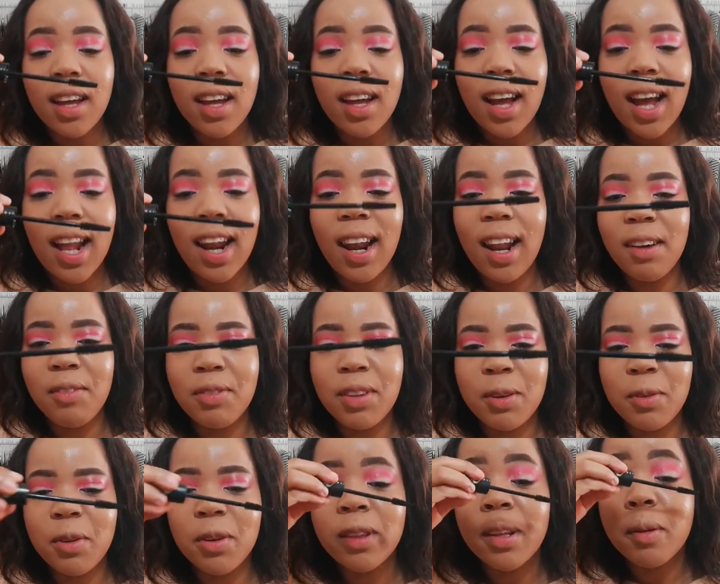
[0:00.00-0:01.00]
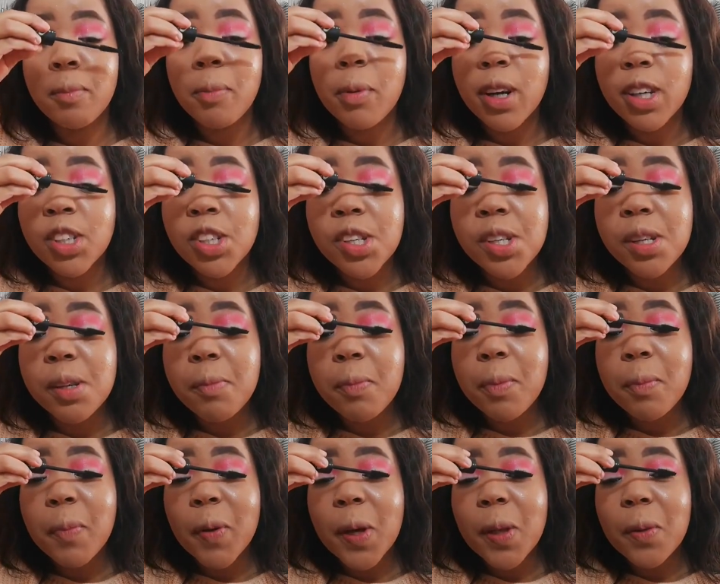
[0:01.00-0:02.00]
I love the brush tip,
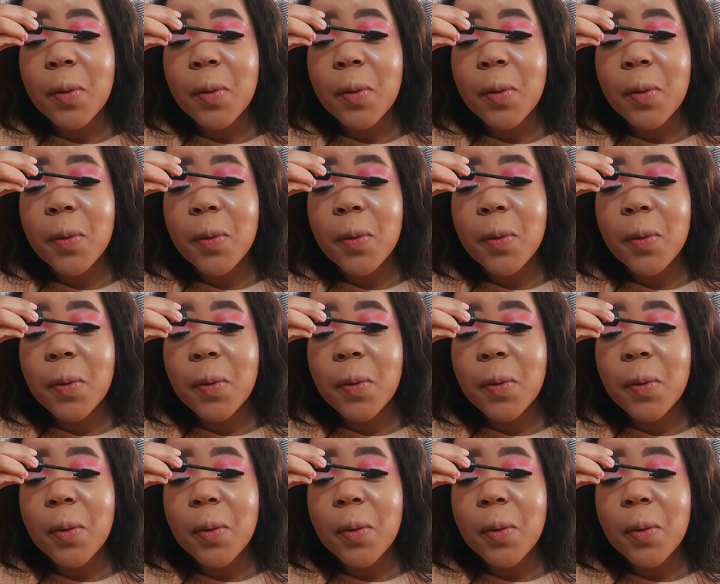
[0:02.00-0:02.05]
by the